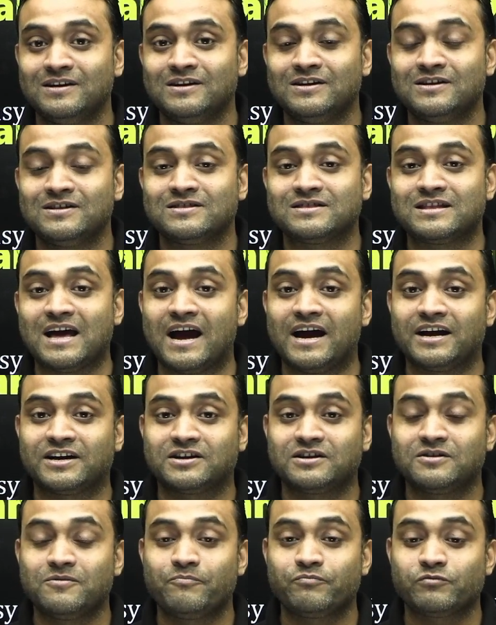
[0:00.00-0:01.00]
that
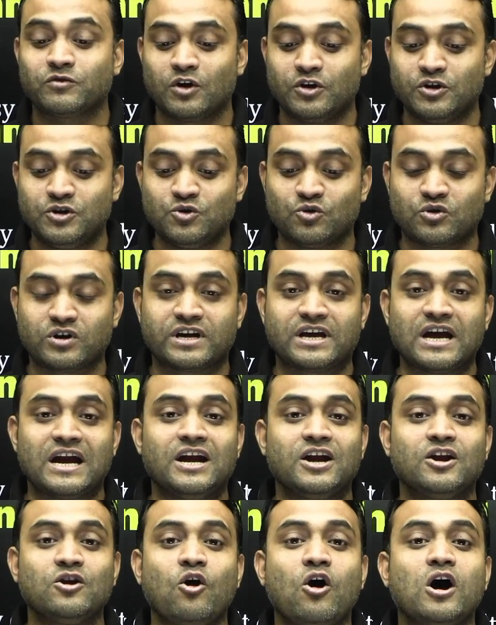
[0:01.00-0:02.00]
you
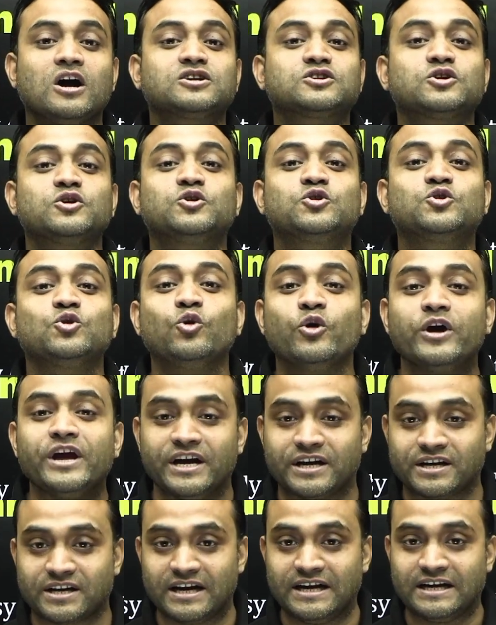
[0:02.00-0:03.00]
cannot do
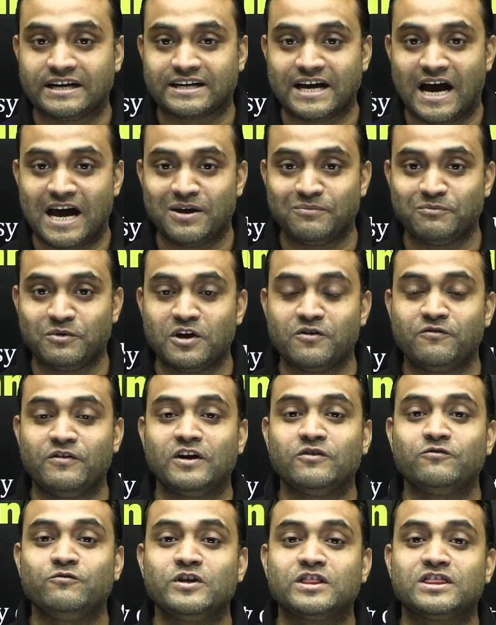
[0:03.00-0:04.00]
it in time,
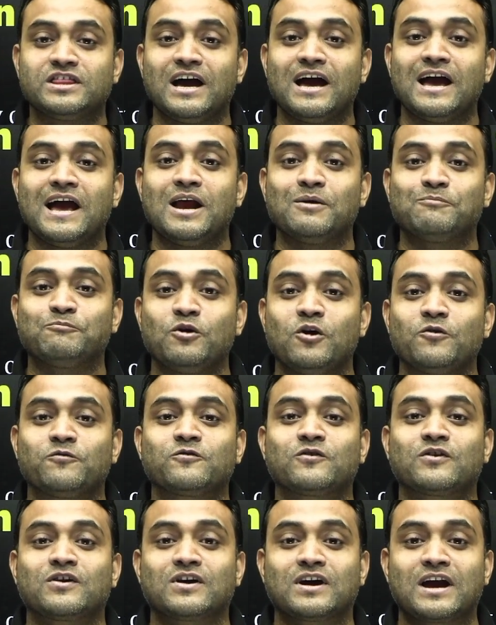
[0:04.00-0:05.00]
even with the help of
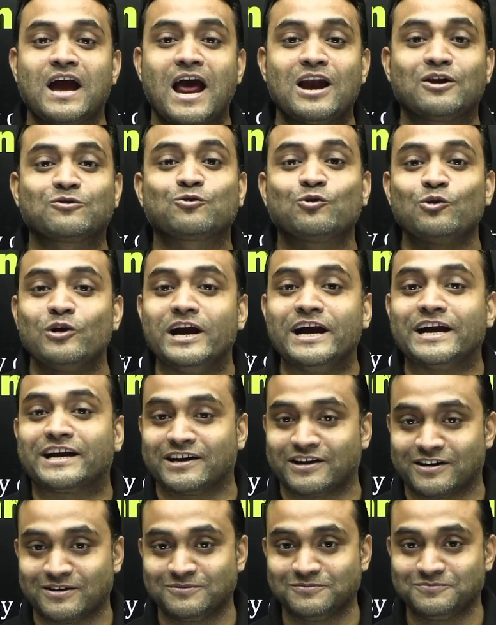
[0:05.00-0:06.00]

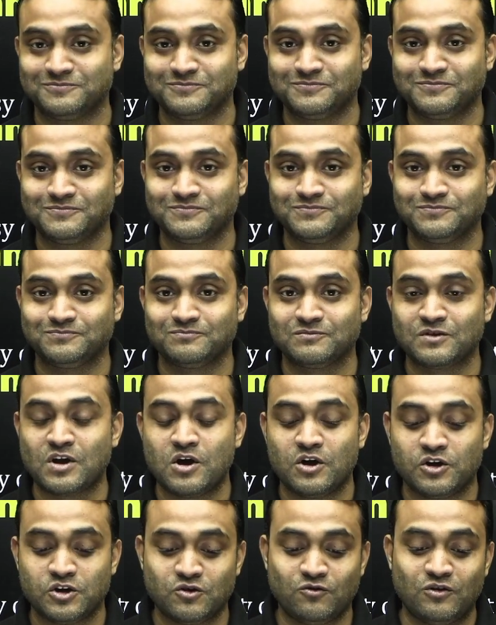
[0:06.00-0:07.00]
calculator.
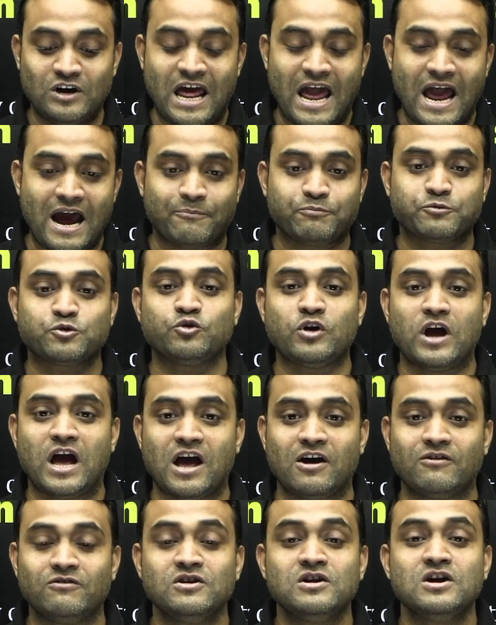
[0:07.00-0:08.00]
You will have to
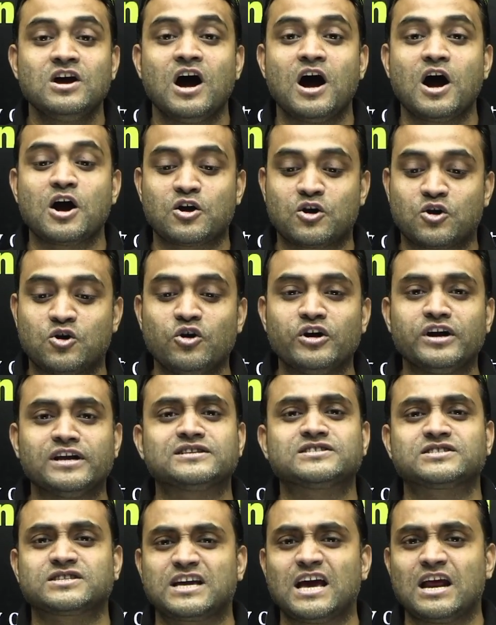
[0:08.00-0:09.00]
have a good
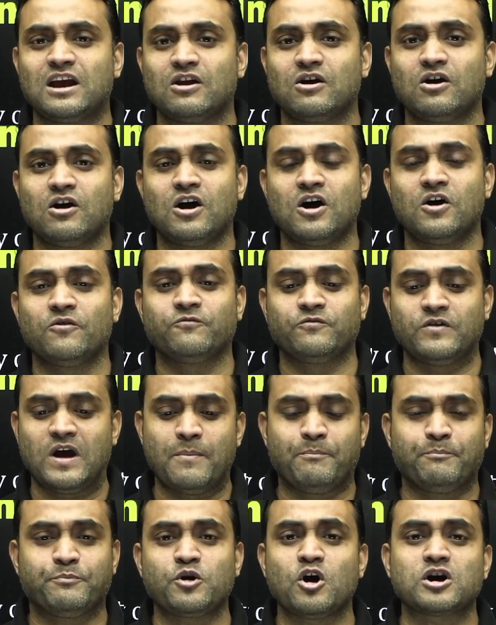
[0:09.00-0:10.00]
skill of
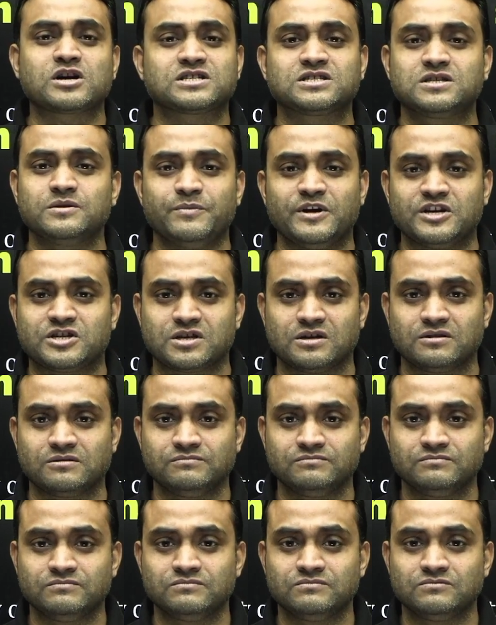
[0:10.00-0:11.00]
approximation.
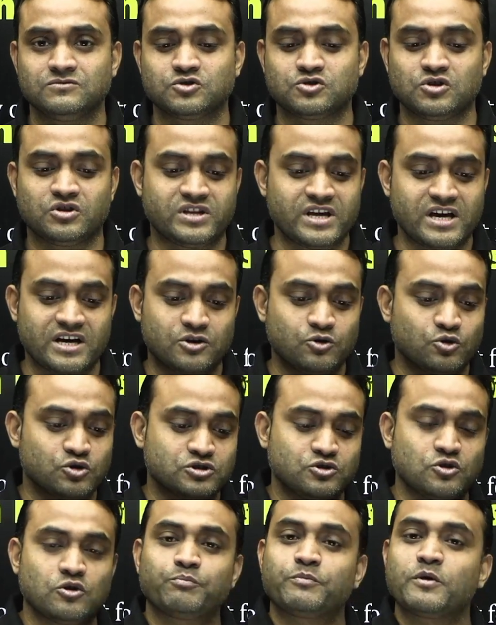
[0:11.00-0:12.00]
So there goes
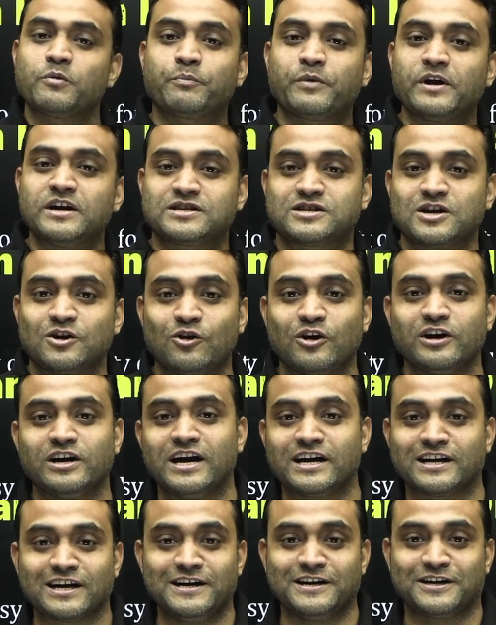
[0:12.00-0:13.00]
your preparation on
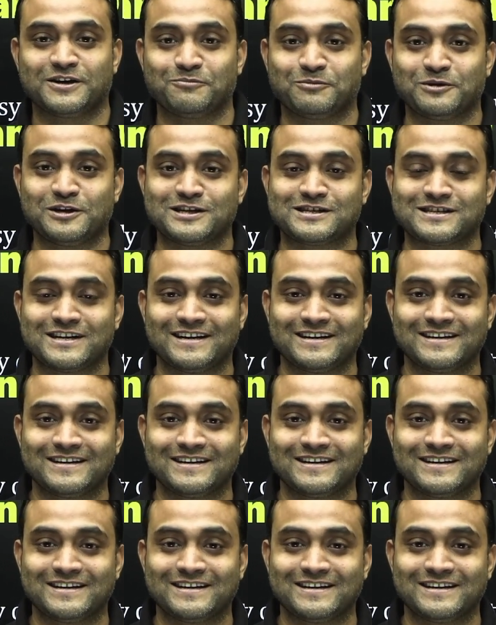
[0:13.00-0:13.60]
data interpretation.